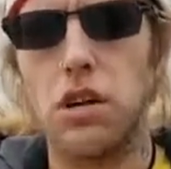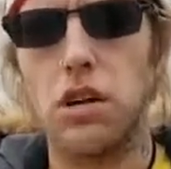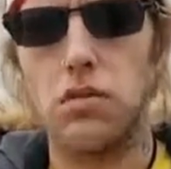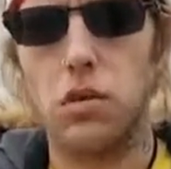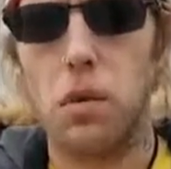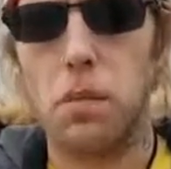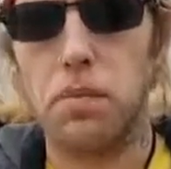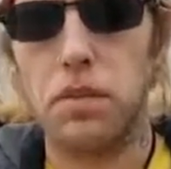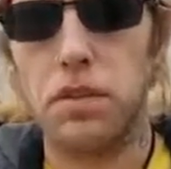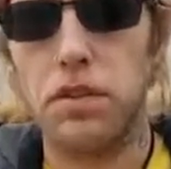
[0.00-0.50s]

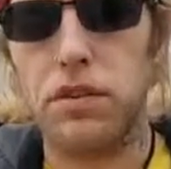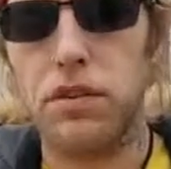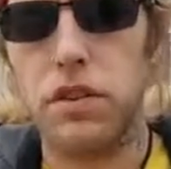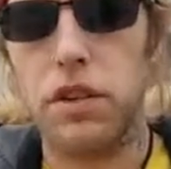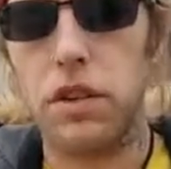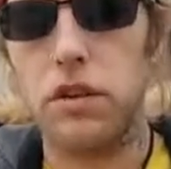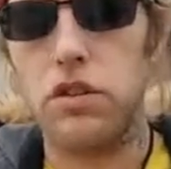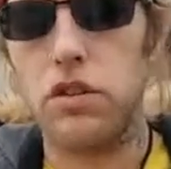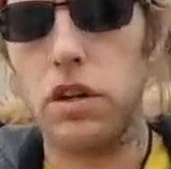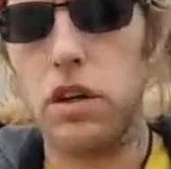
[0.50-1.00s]
equal
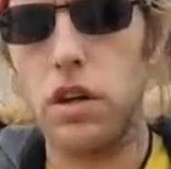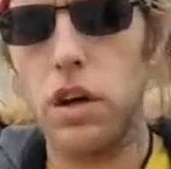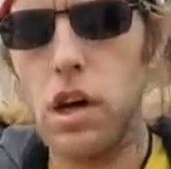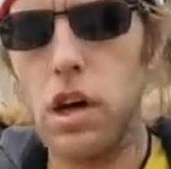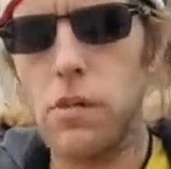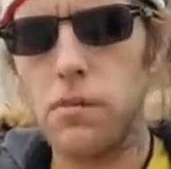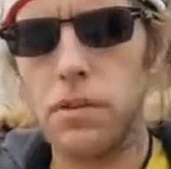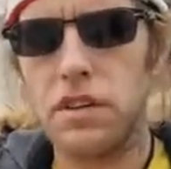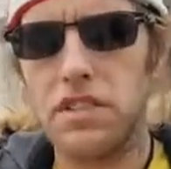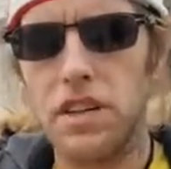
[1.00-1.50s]

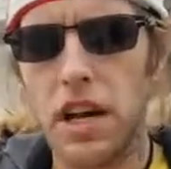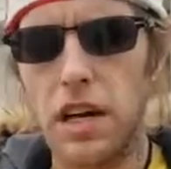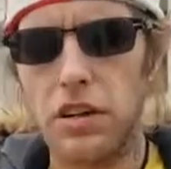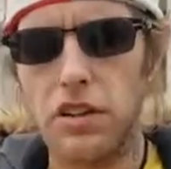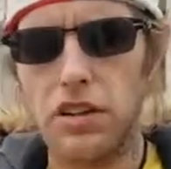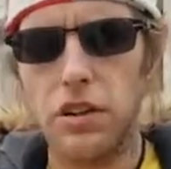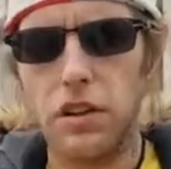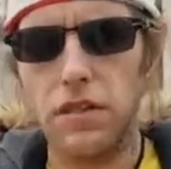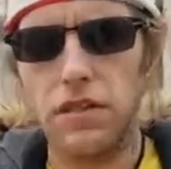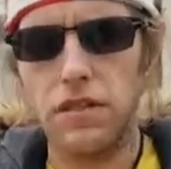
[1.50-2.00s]

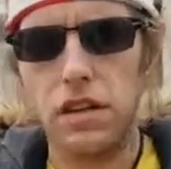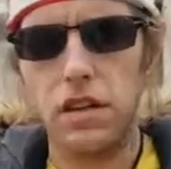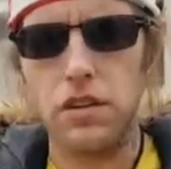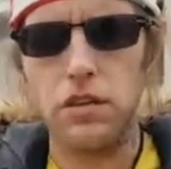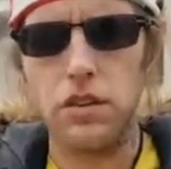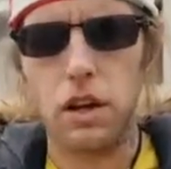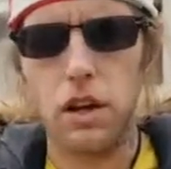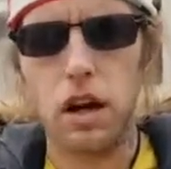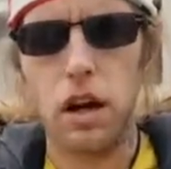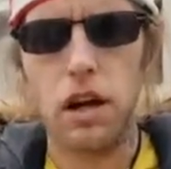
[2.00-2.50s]
protection of
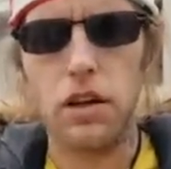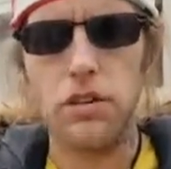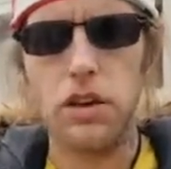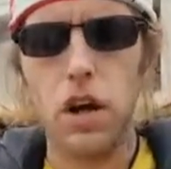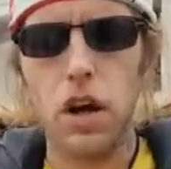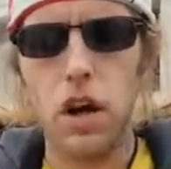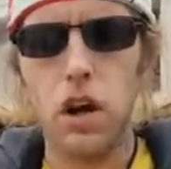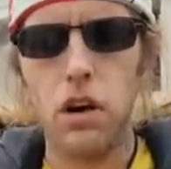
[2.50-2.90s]
these laws.